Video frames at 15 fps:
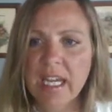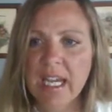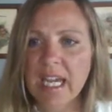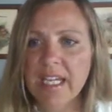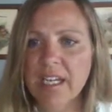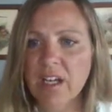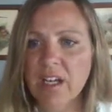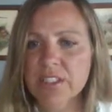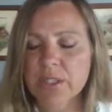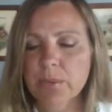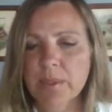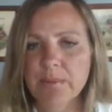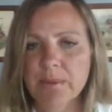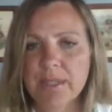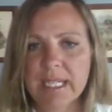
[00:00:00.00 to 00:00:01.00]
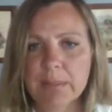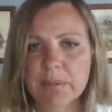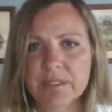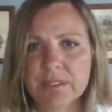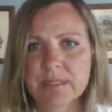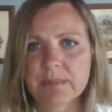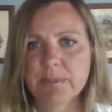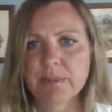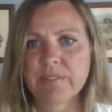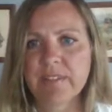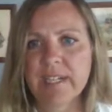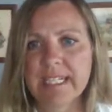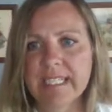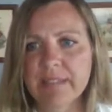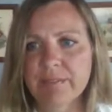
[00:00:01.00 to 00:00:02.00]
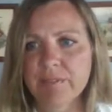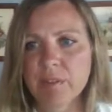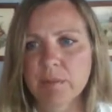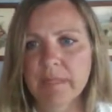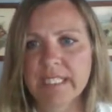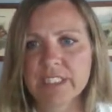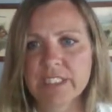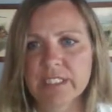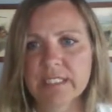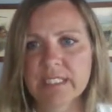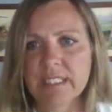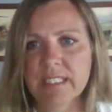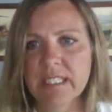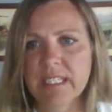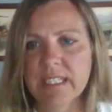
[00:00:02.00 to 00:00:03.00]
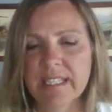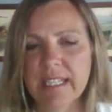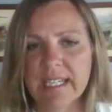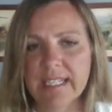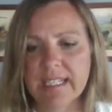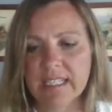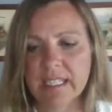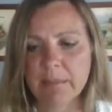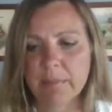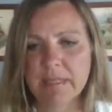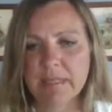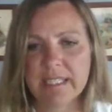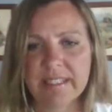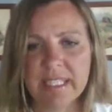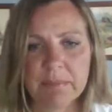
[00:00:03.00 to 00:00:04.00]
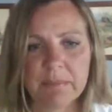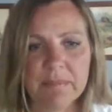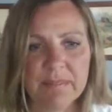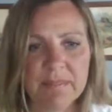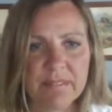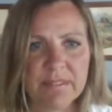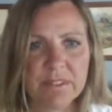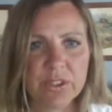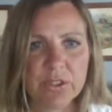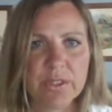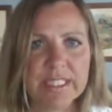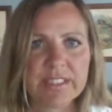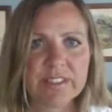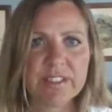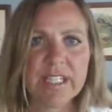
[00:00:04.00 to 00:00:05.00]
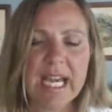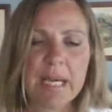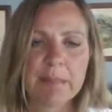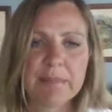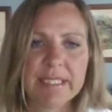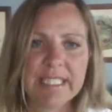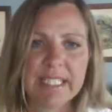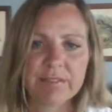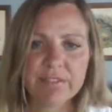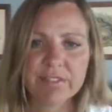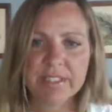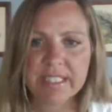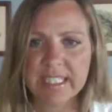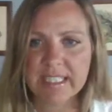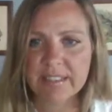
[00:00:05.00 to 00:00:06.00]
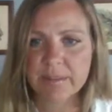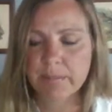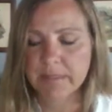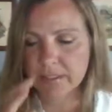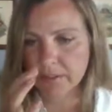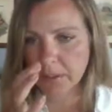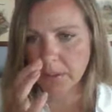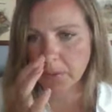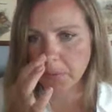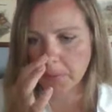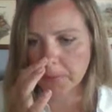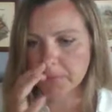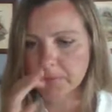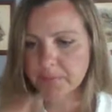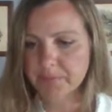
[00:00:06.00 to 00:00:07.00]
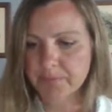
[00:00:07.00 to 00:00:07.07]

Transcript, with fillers: And also, we were able to provide information that limited the critical habitat for the yellow billed cuckoo.